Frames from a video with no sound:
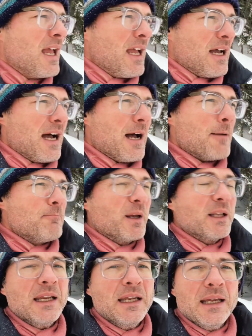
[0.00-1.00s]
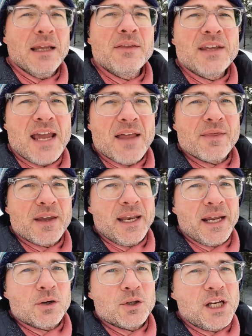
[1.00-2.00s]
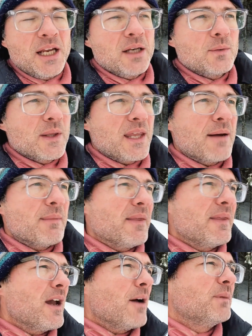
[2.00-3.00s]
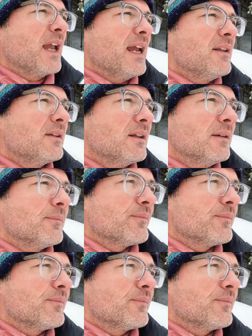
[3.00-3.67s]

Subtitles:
But in the end, they negotiated with them and they obtained